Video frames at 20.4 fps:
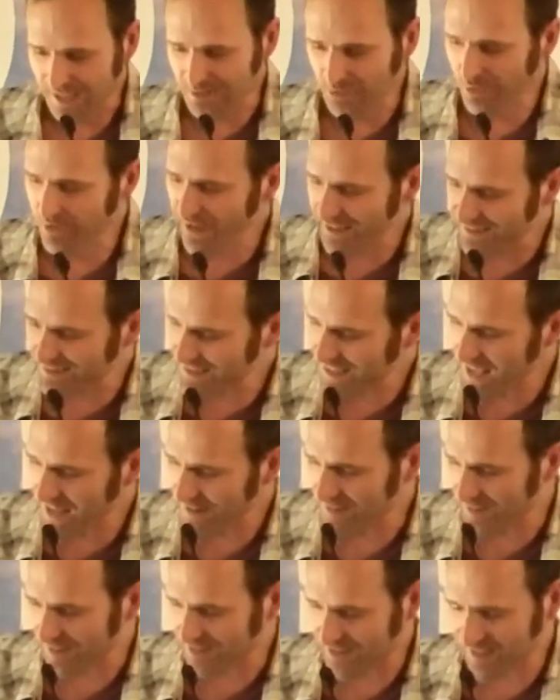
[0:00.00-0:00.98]
I don't like
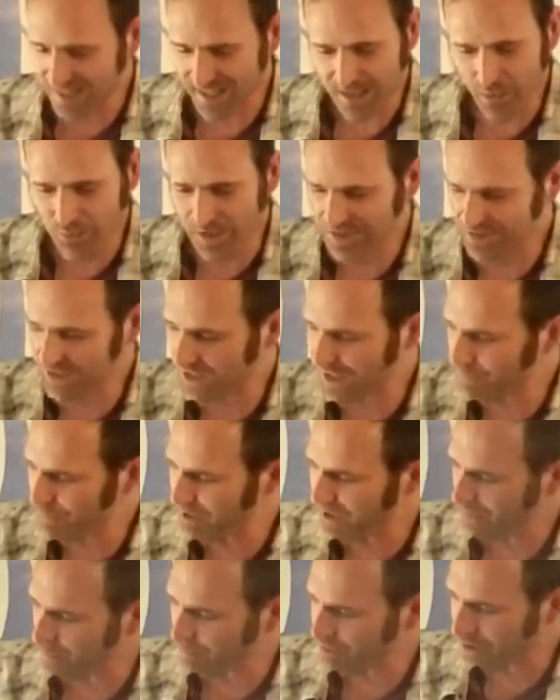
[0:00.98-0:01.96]
sad things. I can't watch
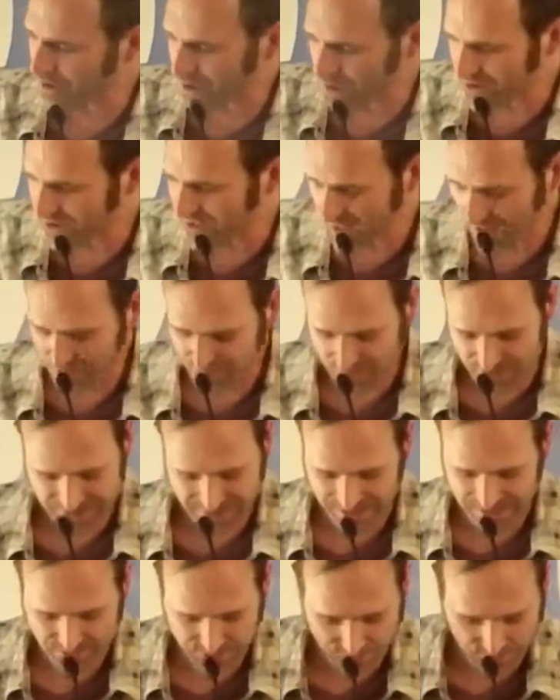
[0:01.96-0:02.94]
Keeping Up with the
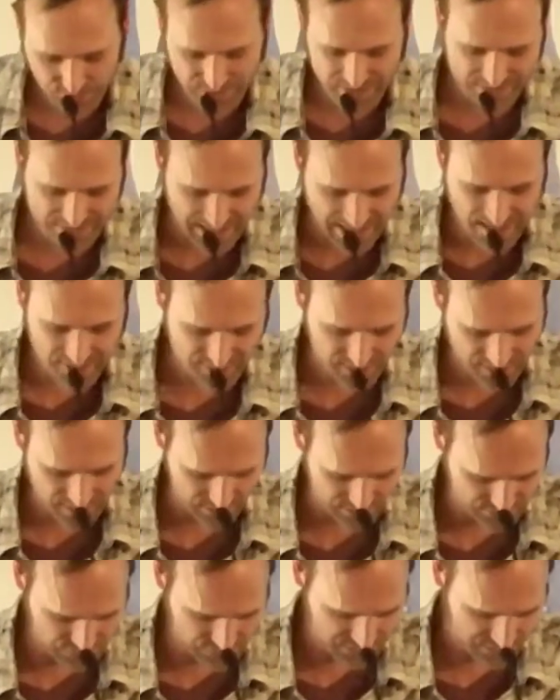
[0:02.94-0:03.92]
Kardashians. I just don't like sad
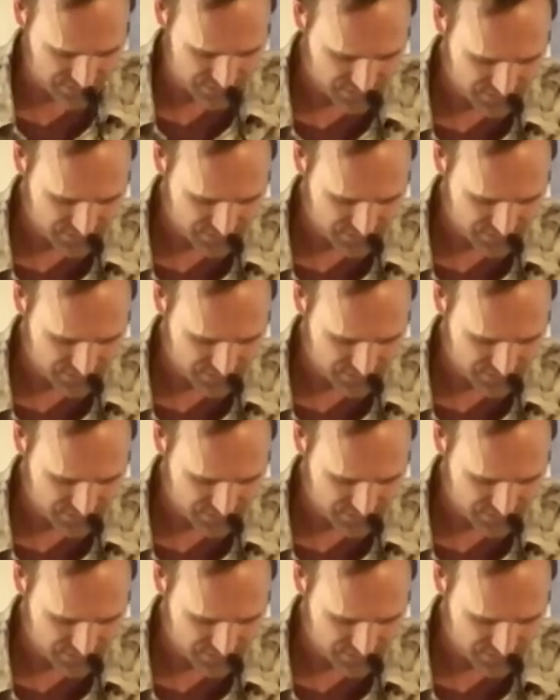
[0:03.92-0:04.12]
things.